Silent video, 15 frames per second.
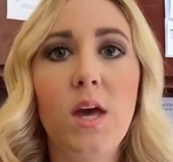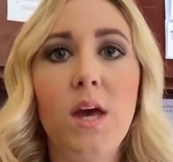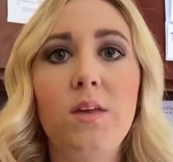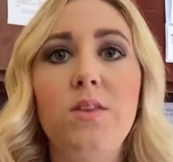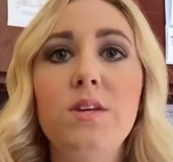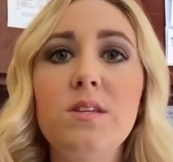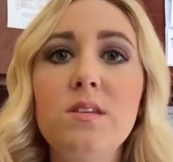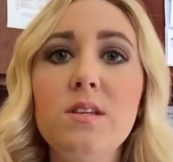
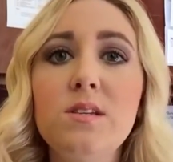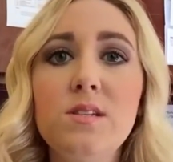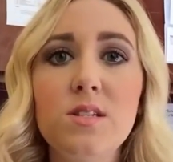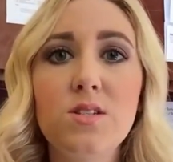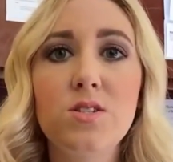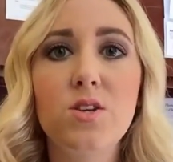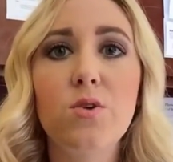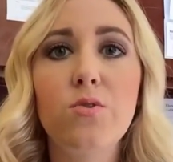This list is
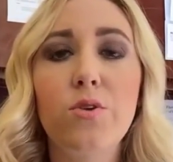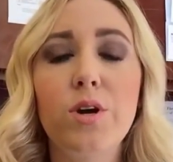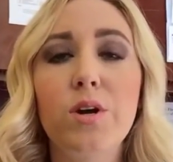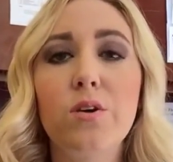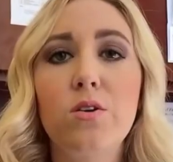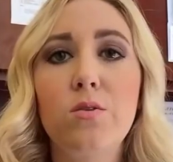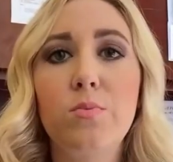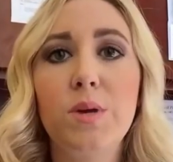so
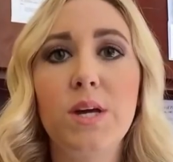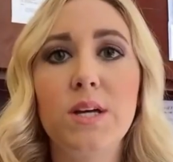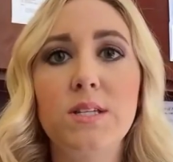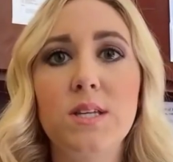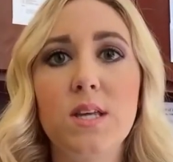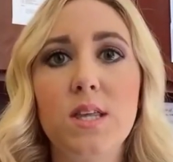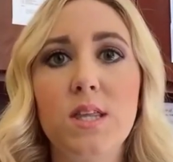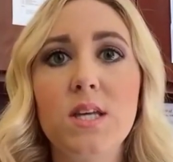critical because
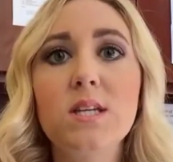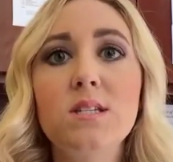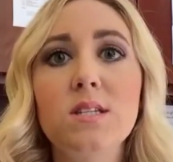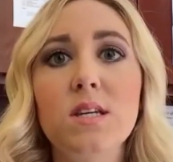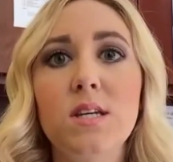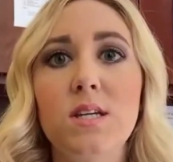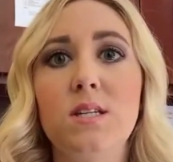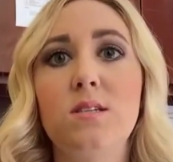this
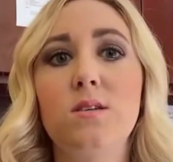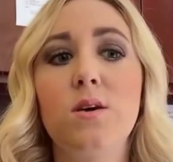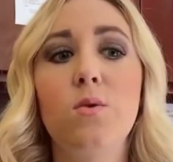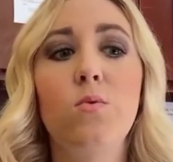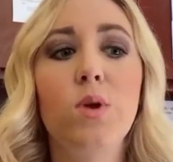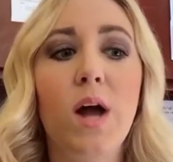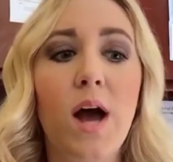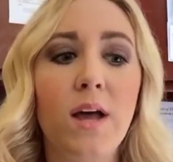is
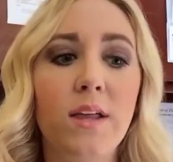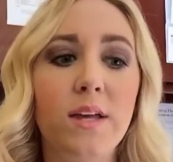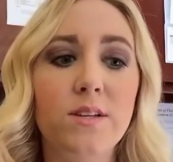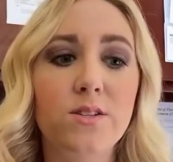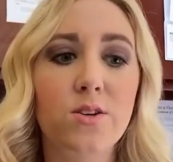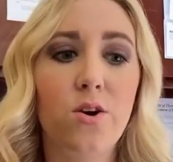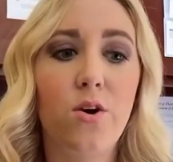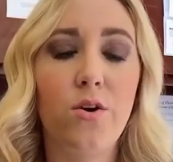what I like
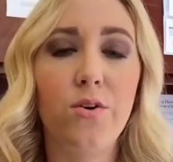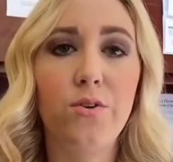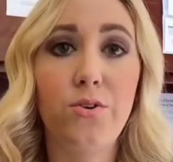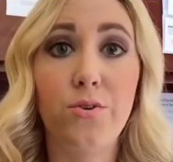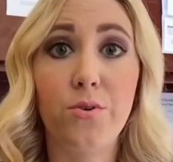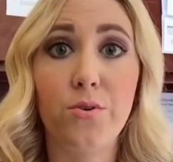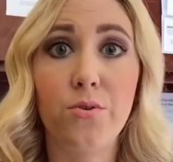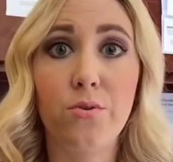to call
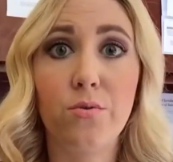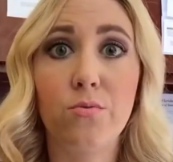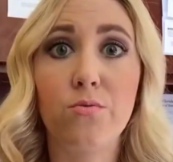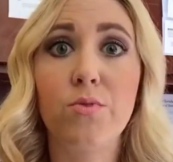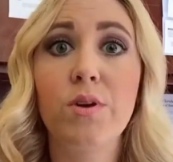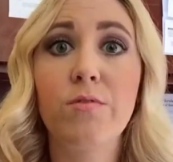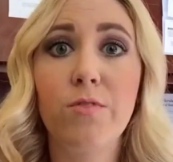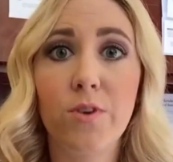your
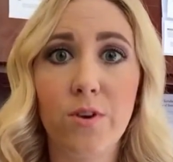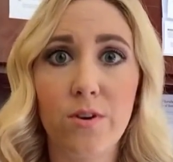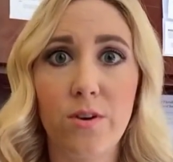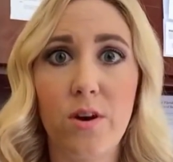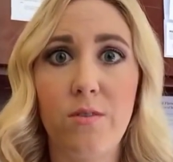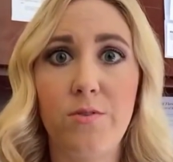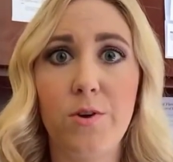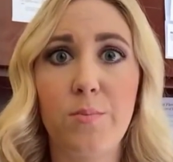river
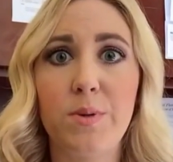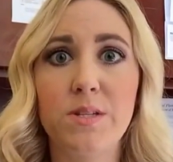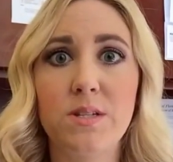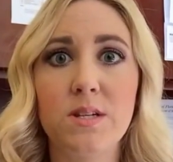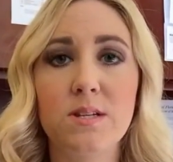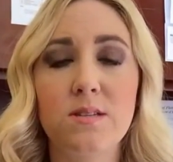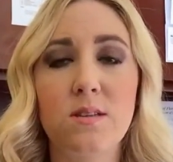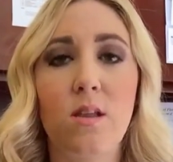of your
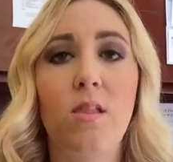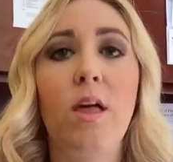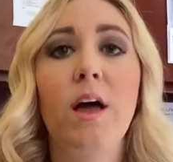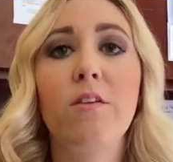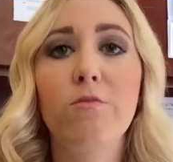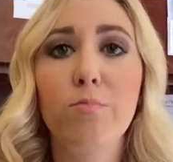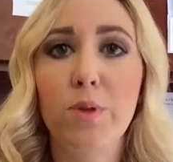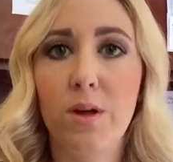business, the
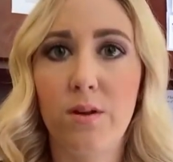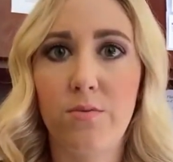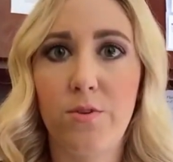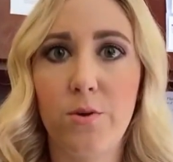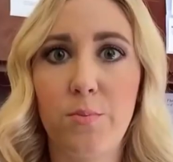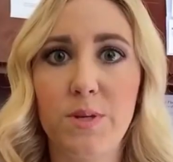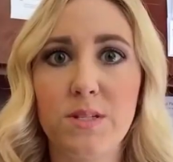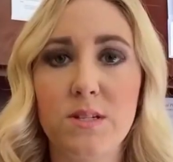lifeblood of
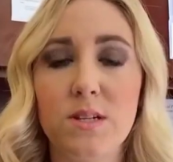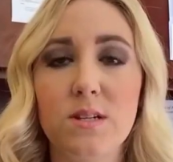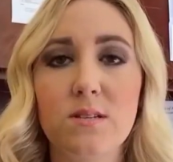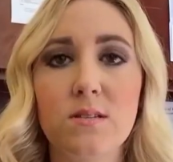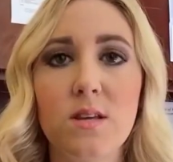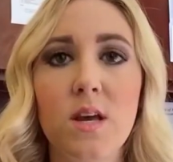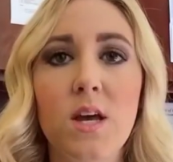your business.